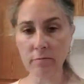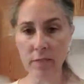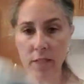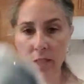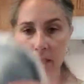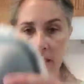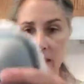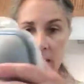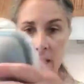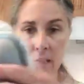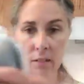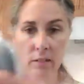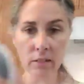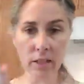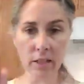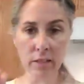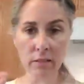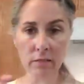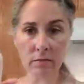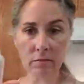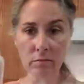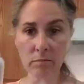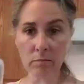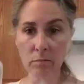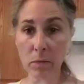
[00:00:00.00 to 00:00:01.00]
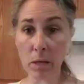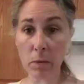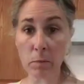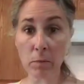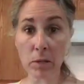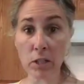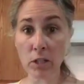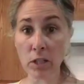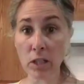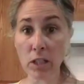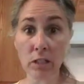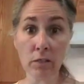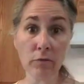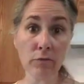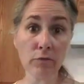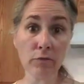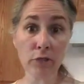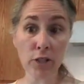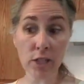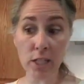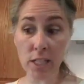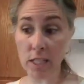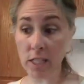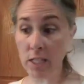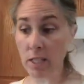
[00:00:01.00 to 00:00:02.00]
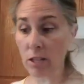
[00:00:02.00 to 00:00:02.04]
Seal it. Maybe you need to freeze